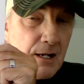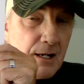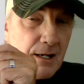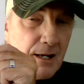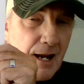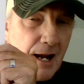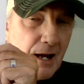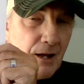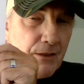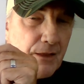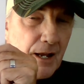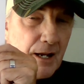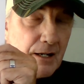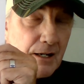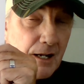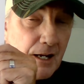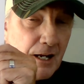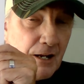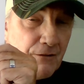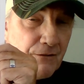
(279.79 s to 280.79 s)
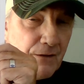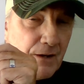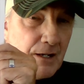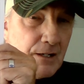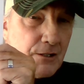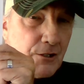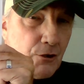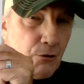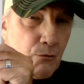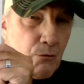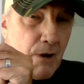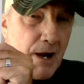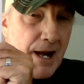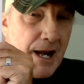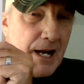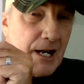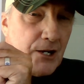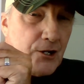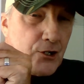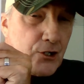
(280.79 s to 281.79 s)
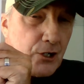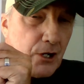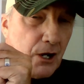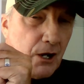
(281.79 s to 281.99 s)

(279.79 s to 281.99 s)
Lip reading: Now then, if in the range